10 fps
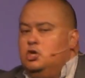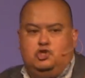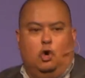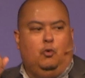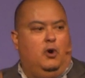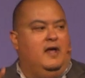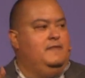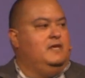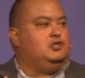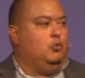So run
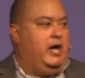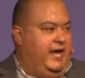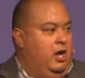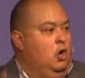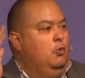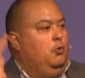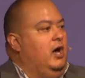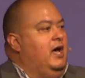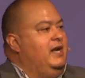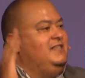this way.
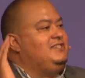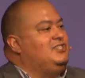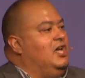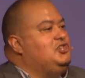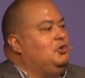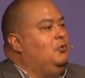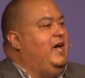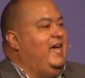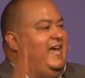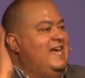Run in such a
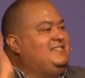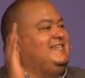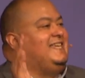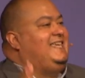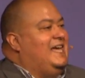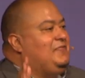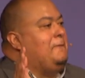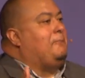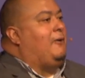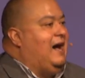way as to get the
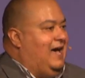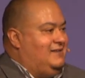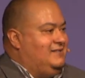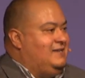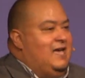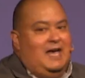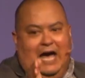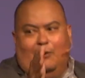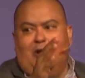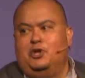prize.
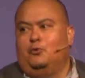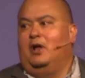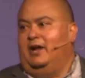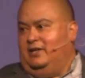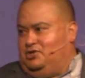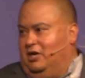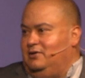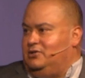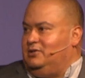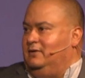How are you running,
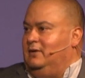church?